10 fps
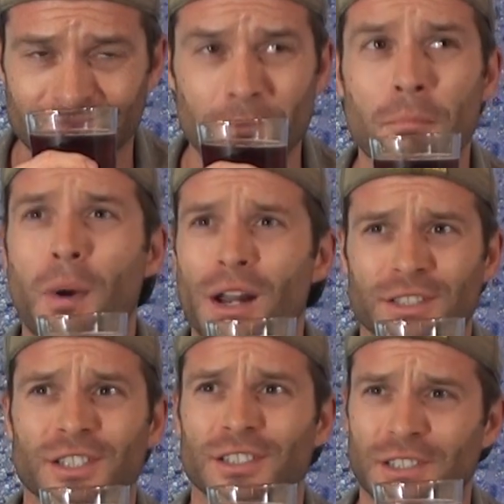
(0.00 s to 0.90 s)

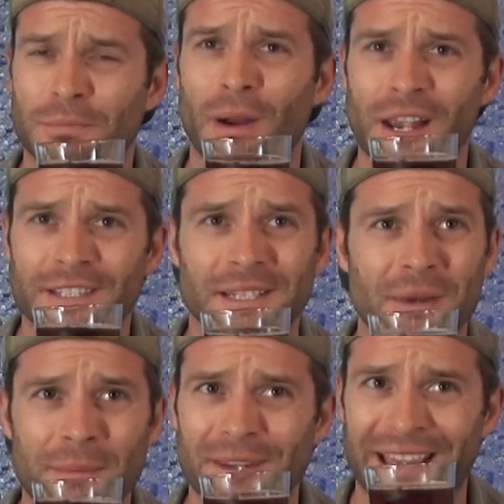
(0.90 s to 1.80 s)
much spice. There
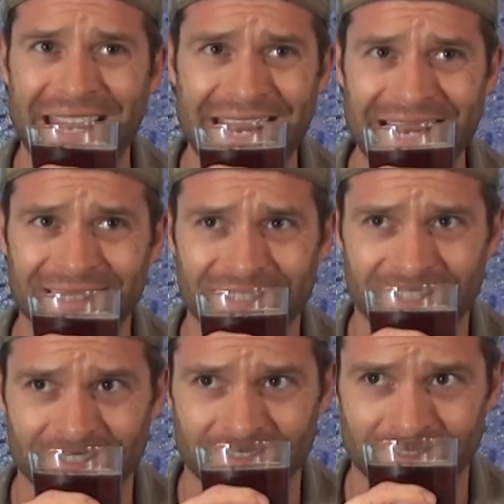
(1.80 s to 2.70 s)
might be a hint